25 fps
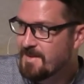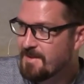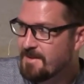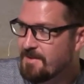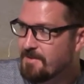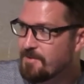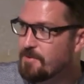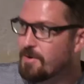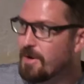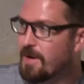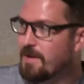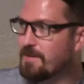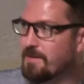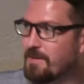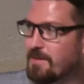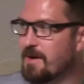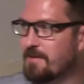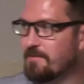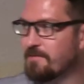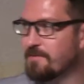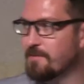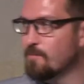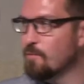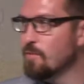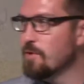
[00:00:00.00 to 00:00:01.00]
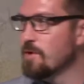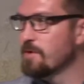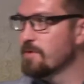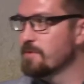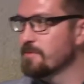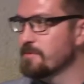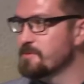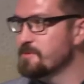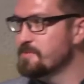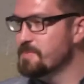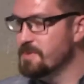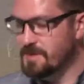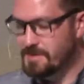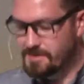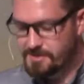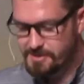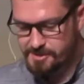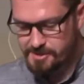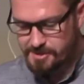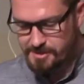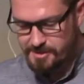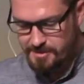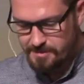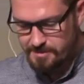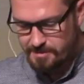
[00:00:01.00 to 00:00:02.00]
Do not love in word or
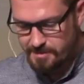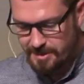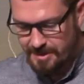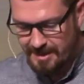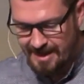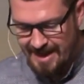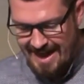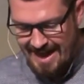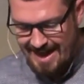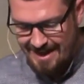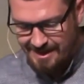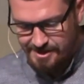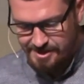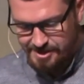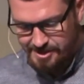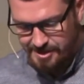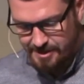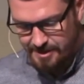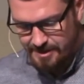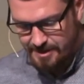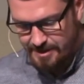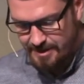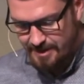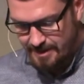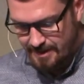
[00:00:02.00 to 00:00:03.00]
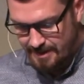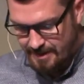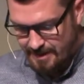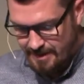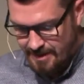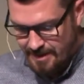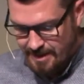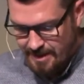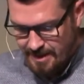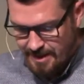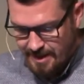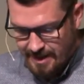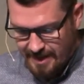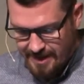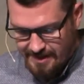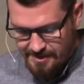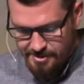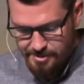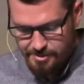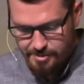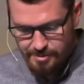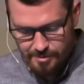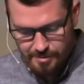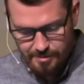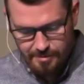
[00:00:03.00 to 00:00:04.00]
speech, but in action and
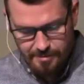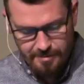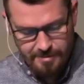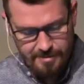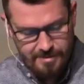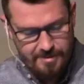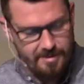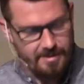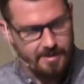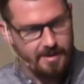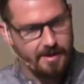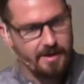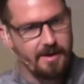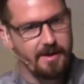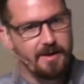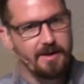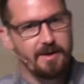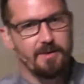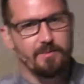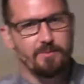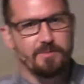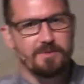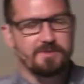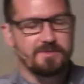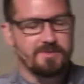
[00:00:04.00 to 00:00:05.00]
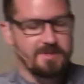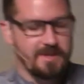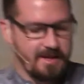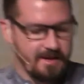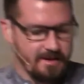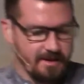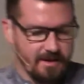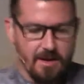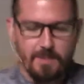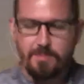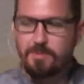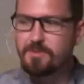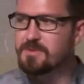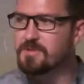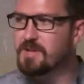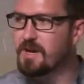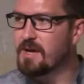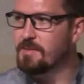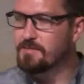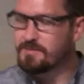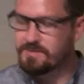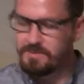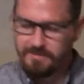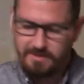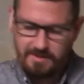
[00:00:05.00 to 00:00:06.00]
truth. And we said a couple
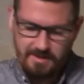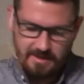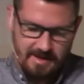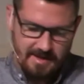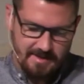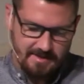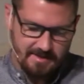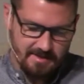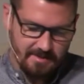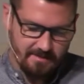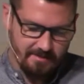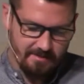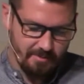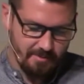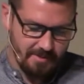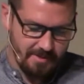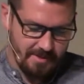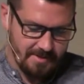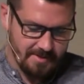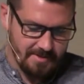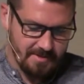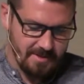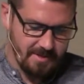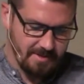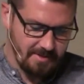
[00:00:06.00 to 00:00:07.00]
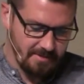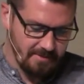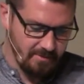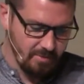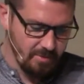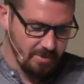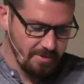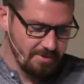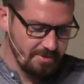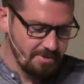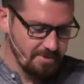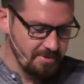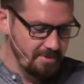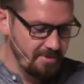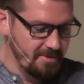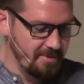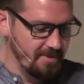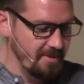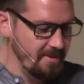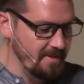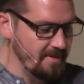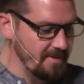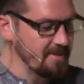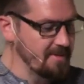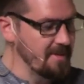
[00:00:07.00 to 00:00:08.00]
times over the last several weeks that this word truth
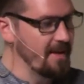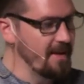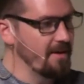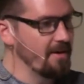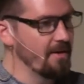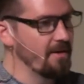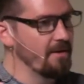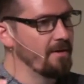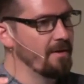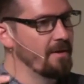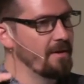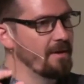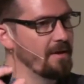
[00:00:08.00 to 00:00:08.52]
in this letter